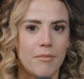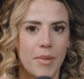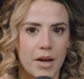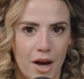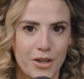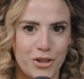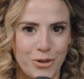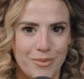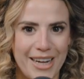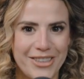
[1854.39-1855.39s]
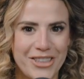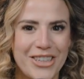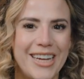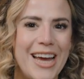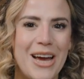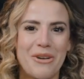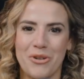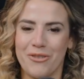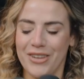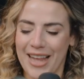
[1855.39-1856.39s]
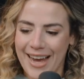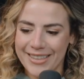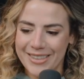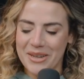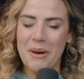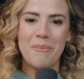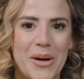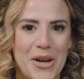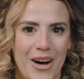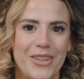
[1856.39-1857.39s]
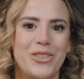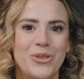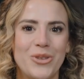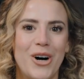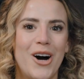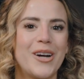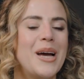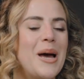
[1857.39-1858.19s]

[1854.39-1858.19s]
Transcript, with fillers: but not too much, and reflect, but not too long.